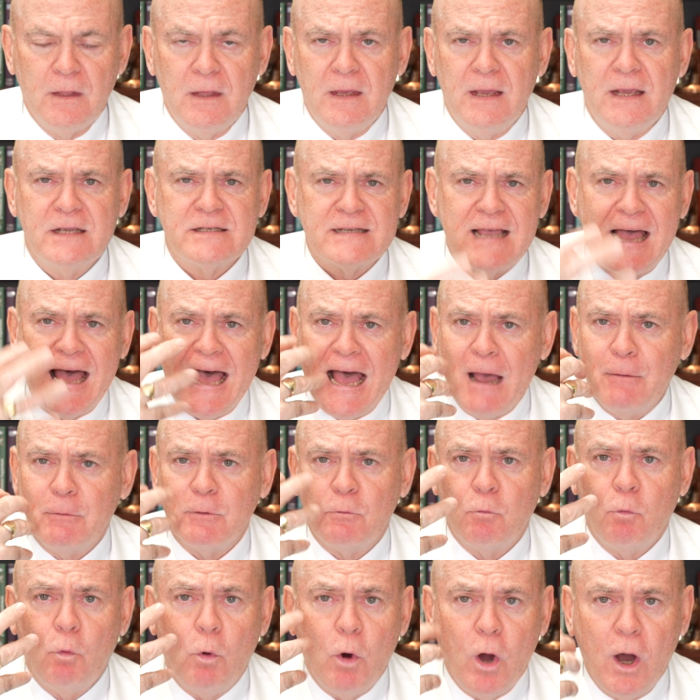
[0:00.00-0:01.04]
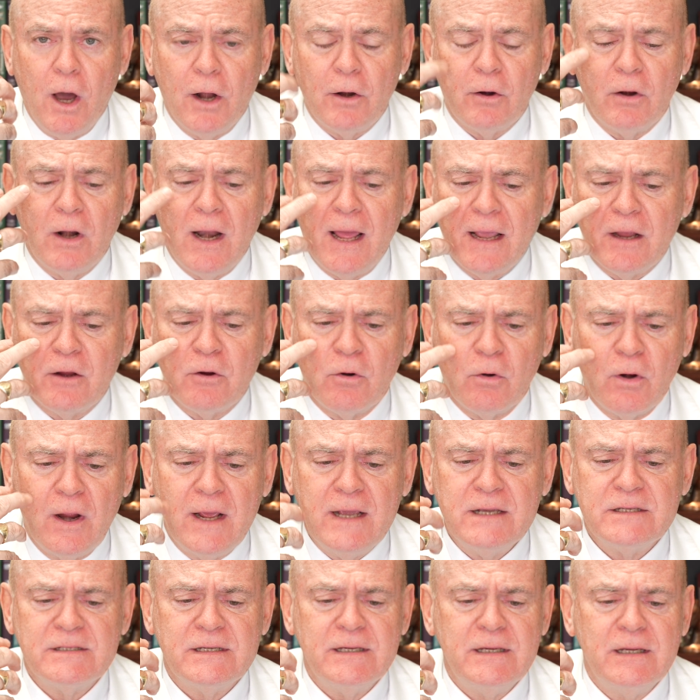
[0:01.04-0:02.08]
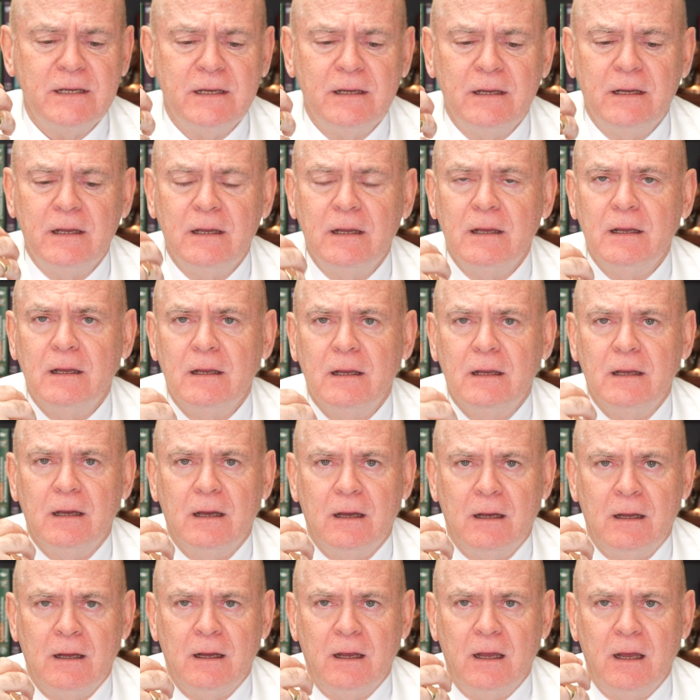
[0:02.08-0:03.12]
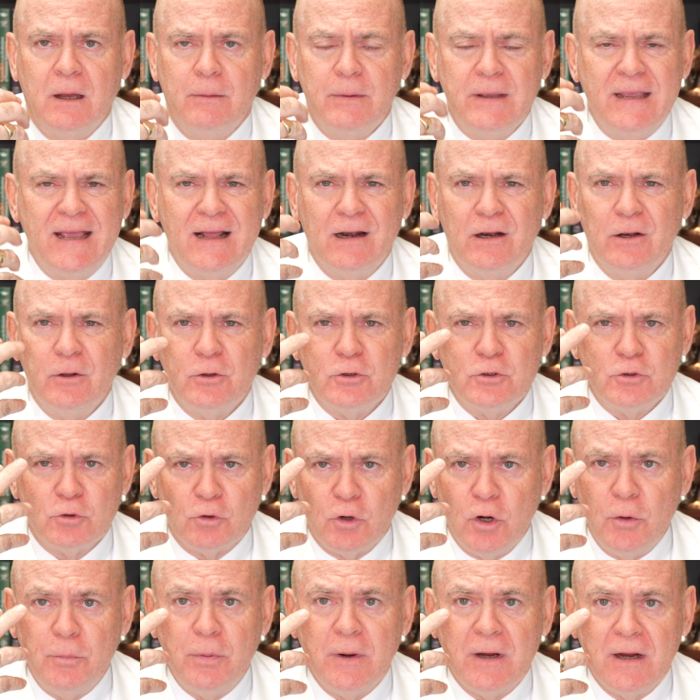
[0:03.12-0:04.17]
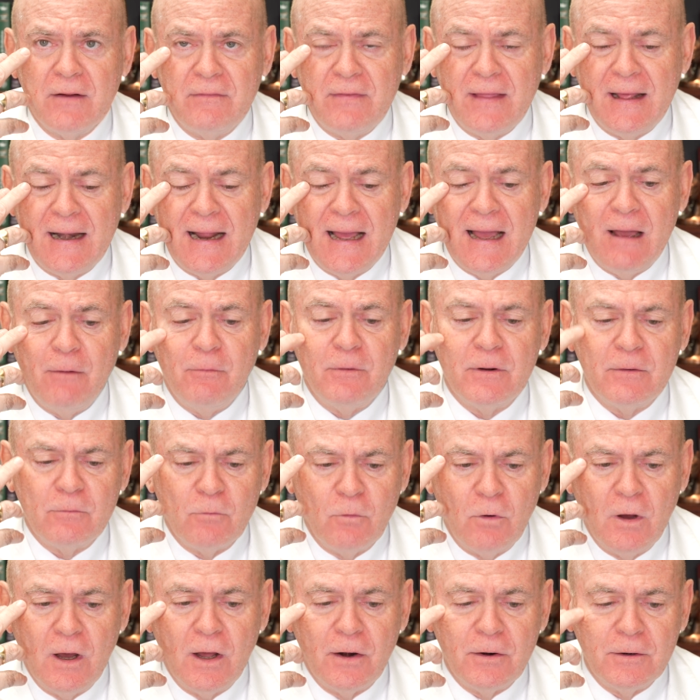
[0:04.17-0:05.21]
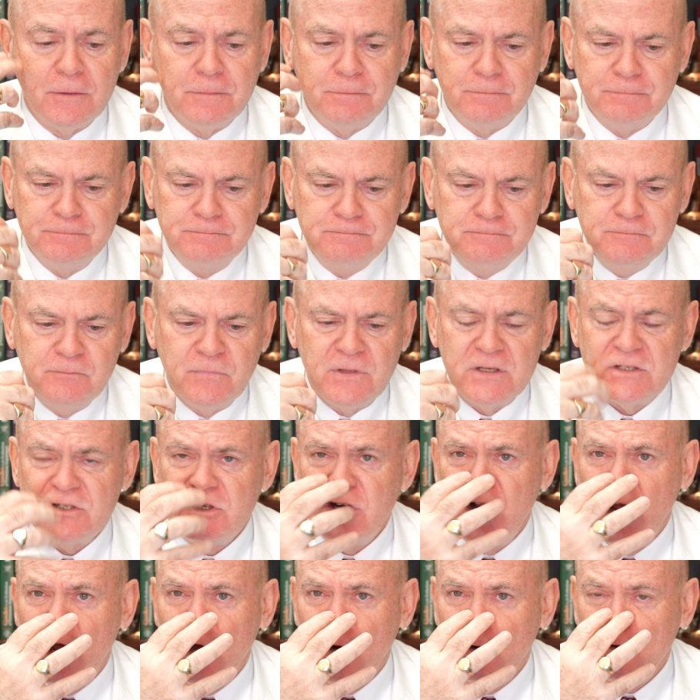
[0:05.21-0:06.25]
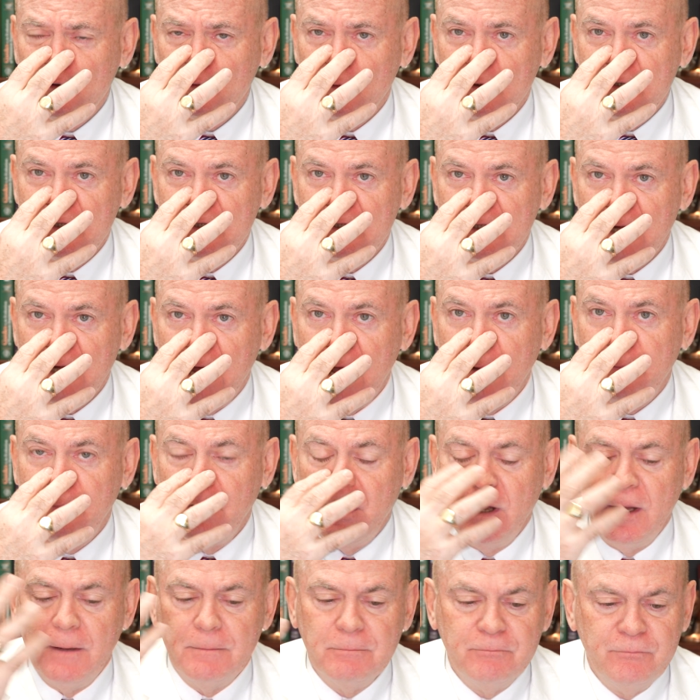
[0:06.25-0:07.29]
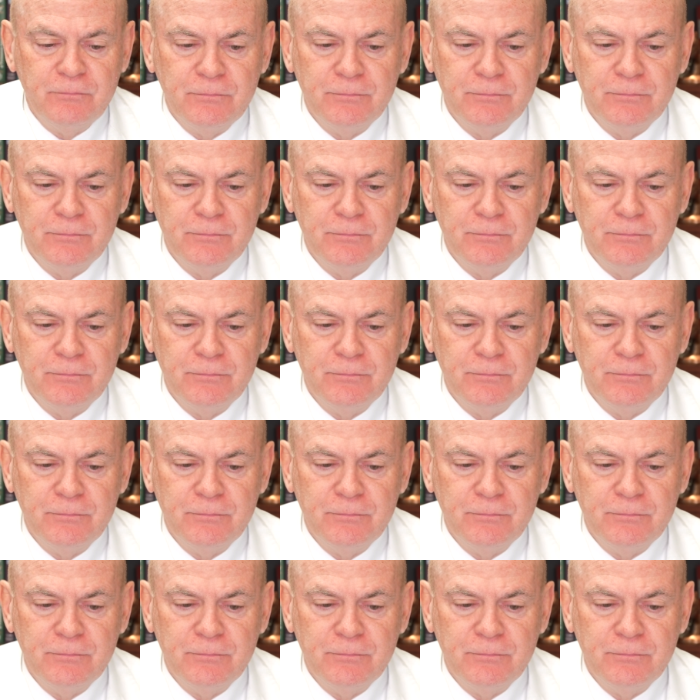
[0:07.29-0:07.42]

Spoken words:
His eye would water like crazy. He had a little drooping of that eye when it watered. His nose would stop up.